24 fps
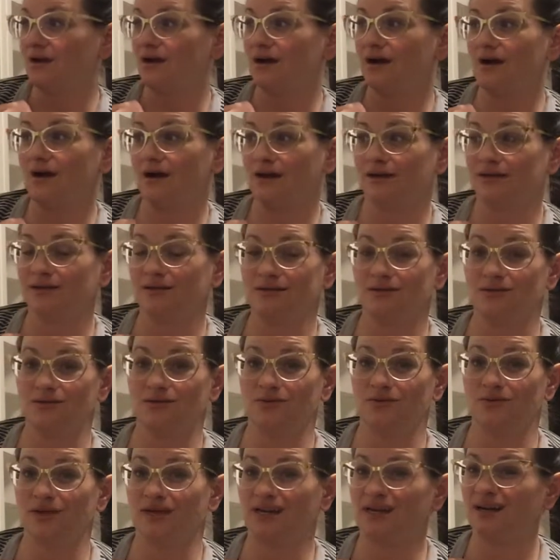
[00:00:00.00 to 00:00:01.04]
I knew
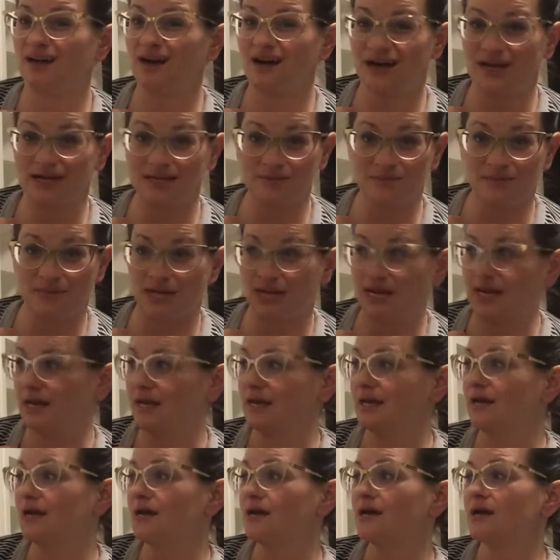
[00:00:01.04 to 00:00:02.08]
that I'd made